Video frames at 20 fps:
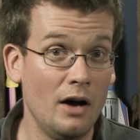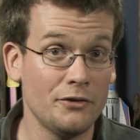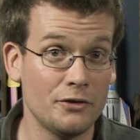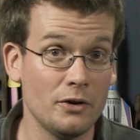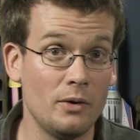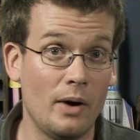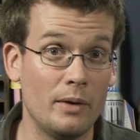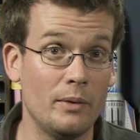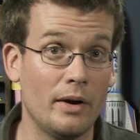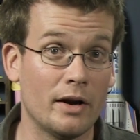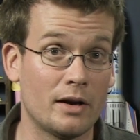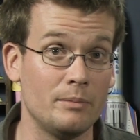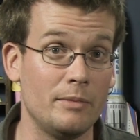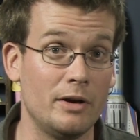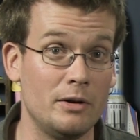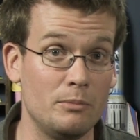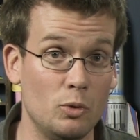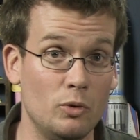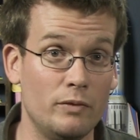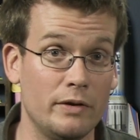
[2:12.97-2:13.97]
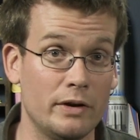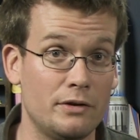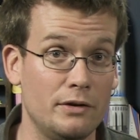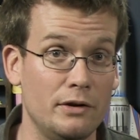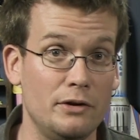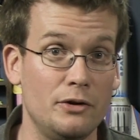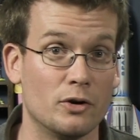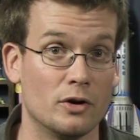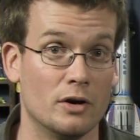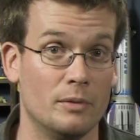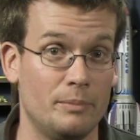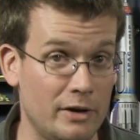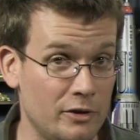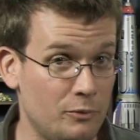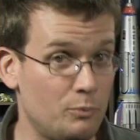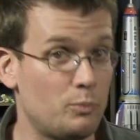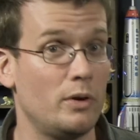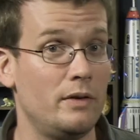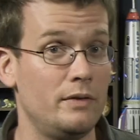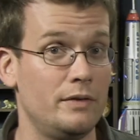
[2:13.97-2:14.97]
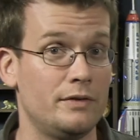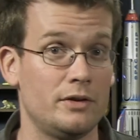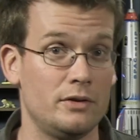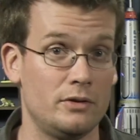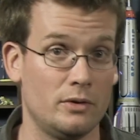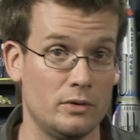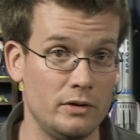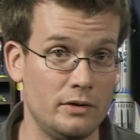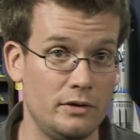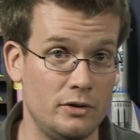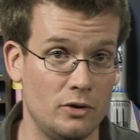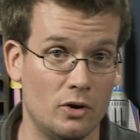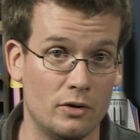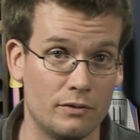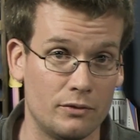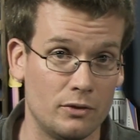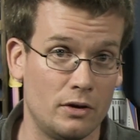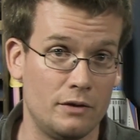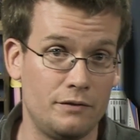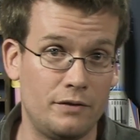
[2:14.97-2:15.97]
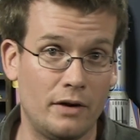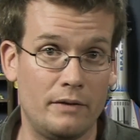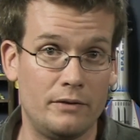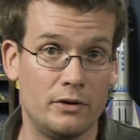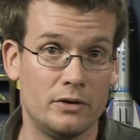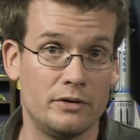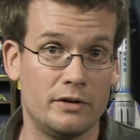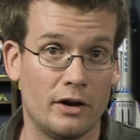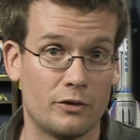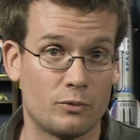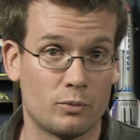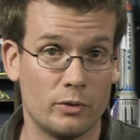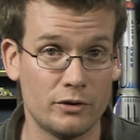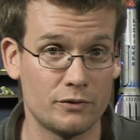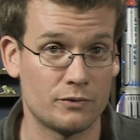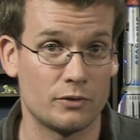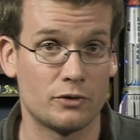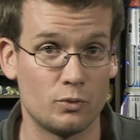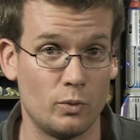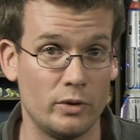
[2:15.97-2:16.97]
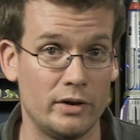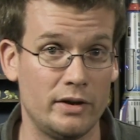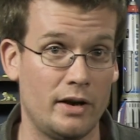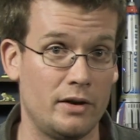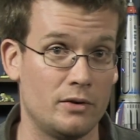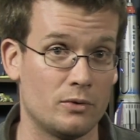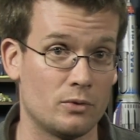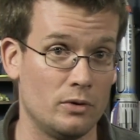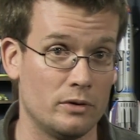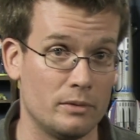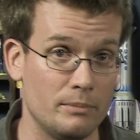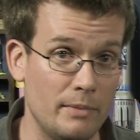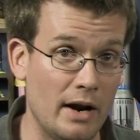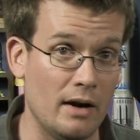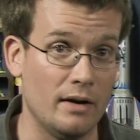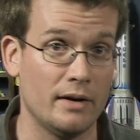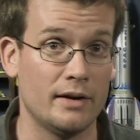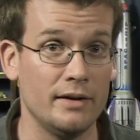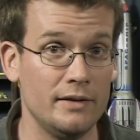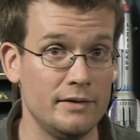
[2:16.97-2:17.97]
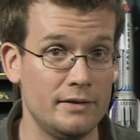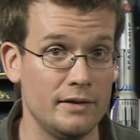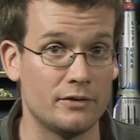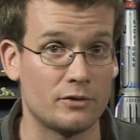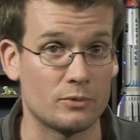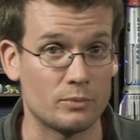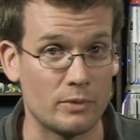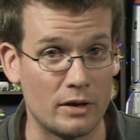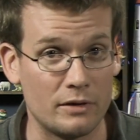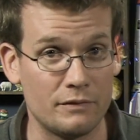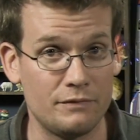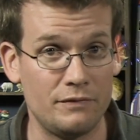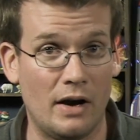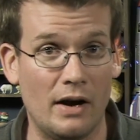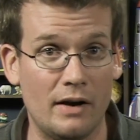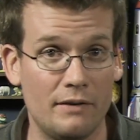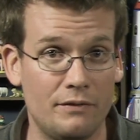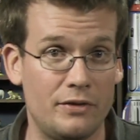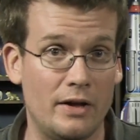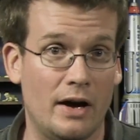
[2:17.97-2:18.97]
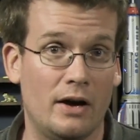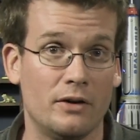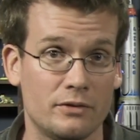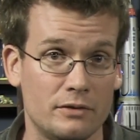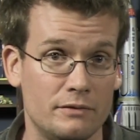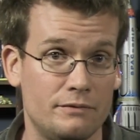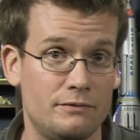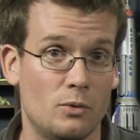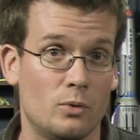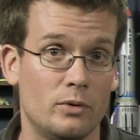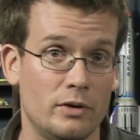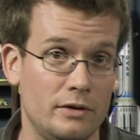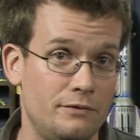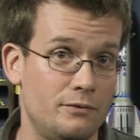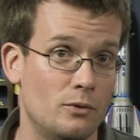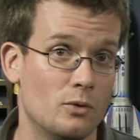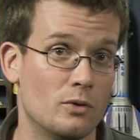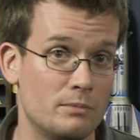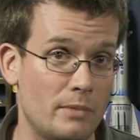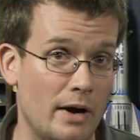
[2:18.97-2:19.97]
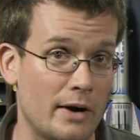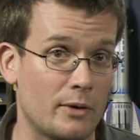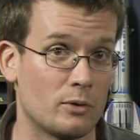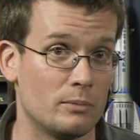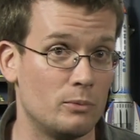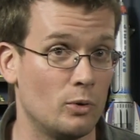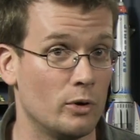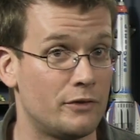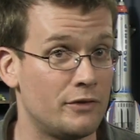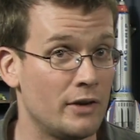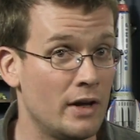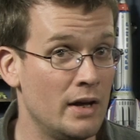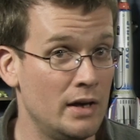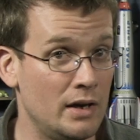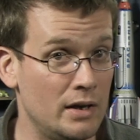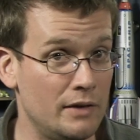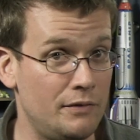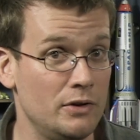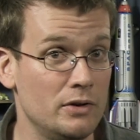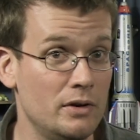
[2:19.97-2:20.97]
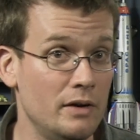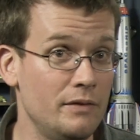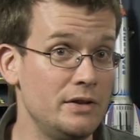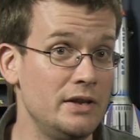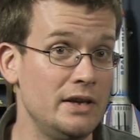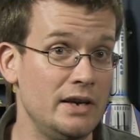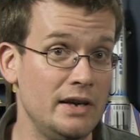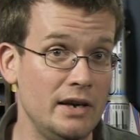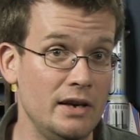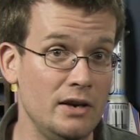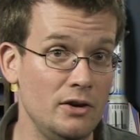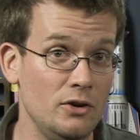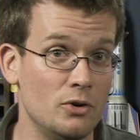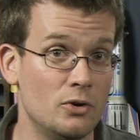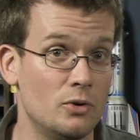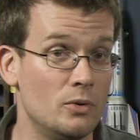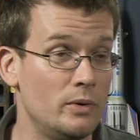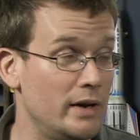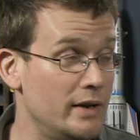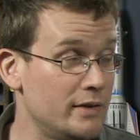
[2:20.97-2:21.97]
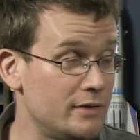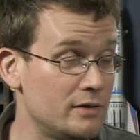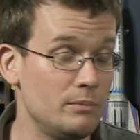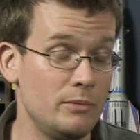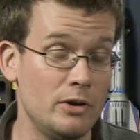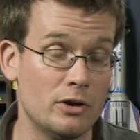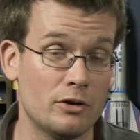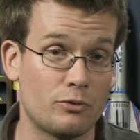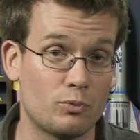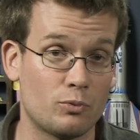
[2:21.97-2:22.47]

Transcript: Also, I recommend moving to Europe. As previously noted, the overall five-year death risk for 28-year-old Americans is around 5,044 micromorts. If you live in the EU, it's a mere